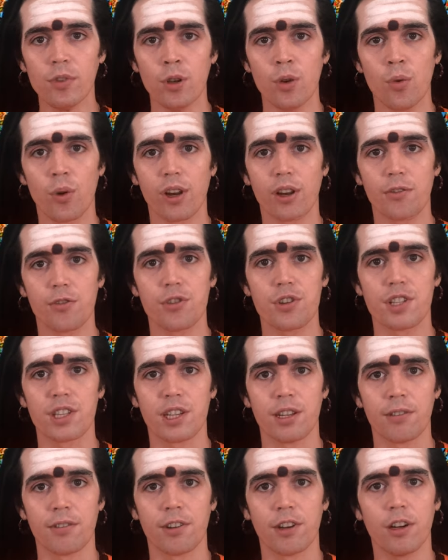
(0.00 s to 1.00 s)
whatever
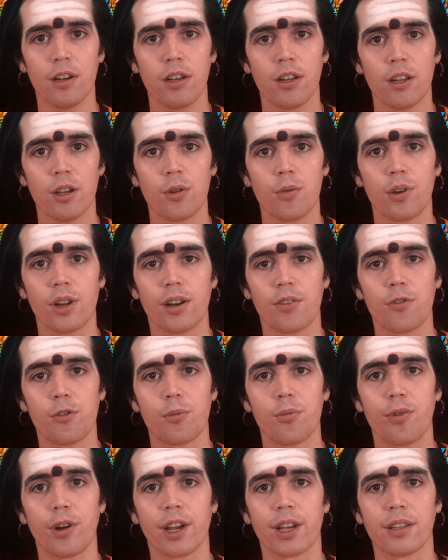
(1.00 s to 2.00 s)
seva, whatever
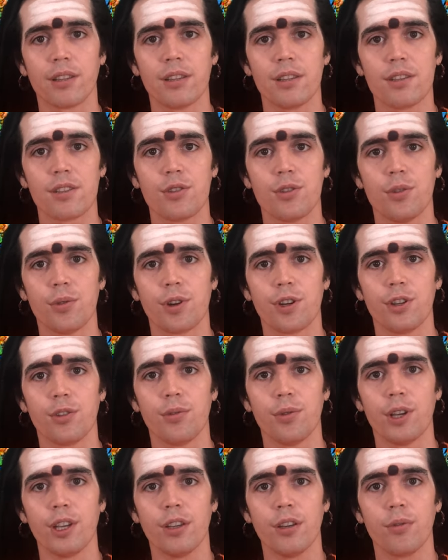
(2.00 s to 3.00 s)
practice you are
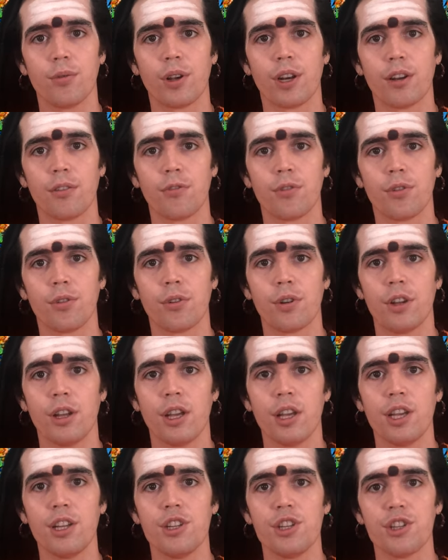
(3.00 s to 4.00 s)
doing, whatever
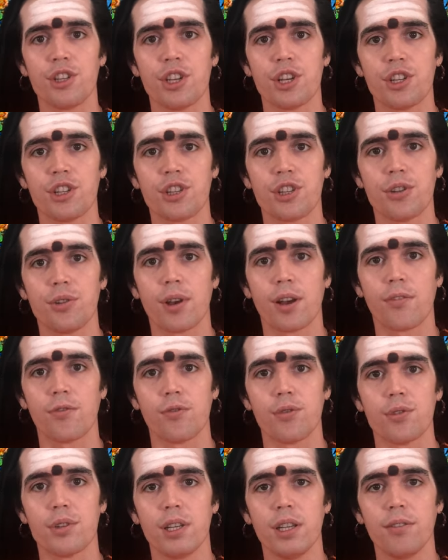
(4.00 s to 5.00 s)
initiation you have
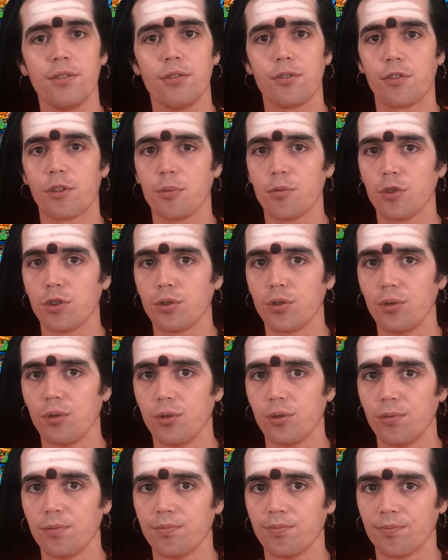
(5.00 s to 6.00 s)
received from your
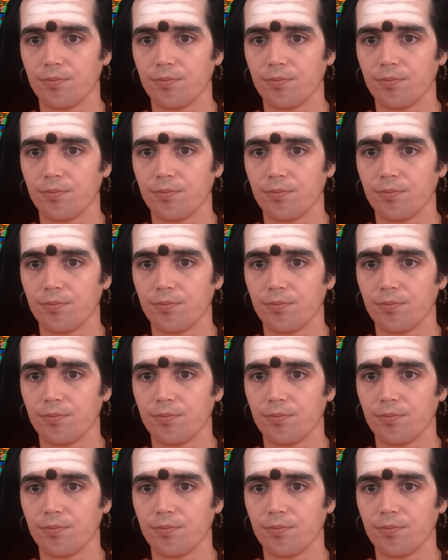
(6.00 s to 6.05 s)
guru.